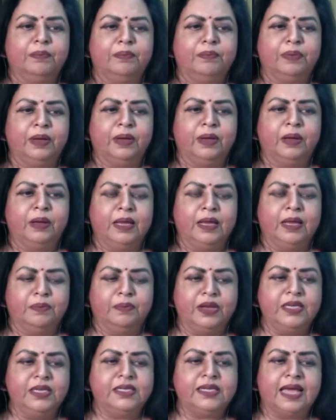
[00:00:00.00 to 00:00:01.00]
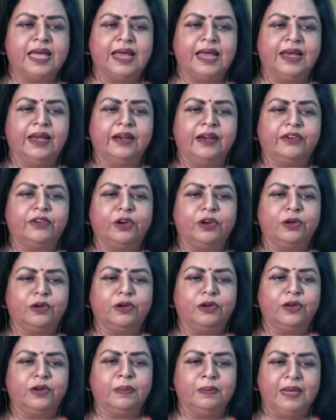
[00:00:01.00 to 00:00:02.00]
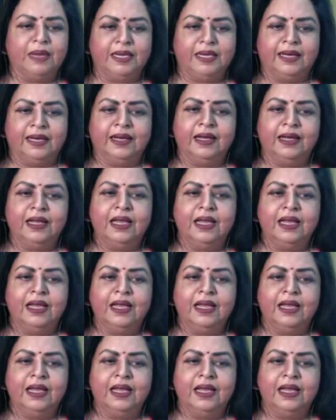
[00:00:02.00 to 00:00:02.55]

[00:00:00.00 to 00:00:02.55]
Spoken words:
in print and electronic media